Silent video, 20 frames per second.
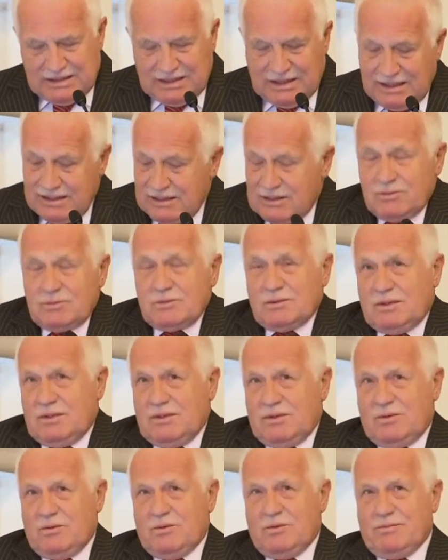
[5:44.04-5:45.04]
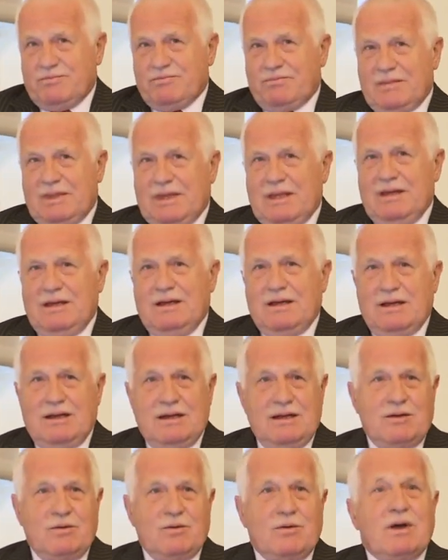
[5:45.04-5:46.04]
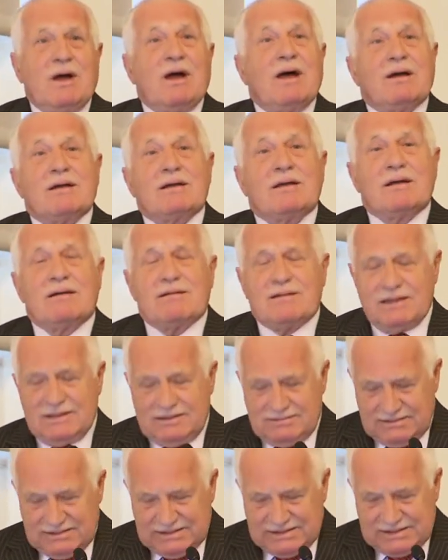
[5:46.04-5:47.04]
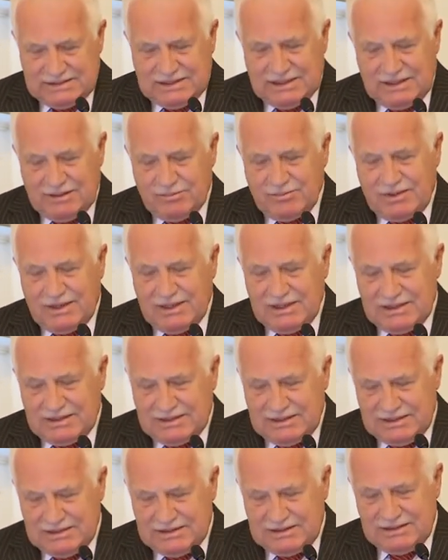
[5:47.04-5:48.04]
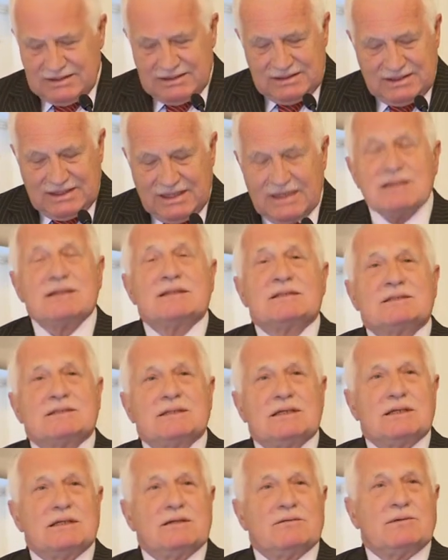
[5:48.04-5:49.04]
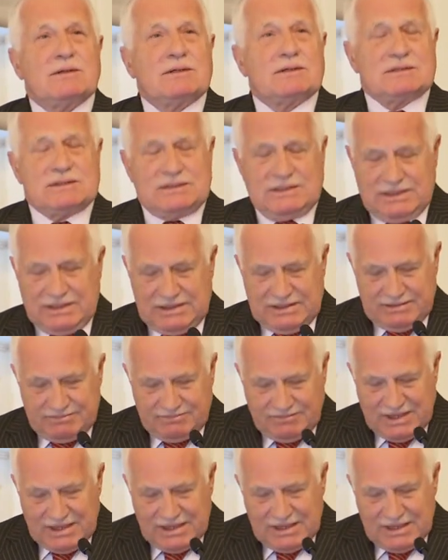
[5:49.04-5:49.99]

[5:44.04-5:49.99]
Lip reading: I don't know how Hungary celebrated the 10th anniversary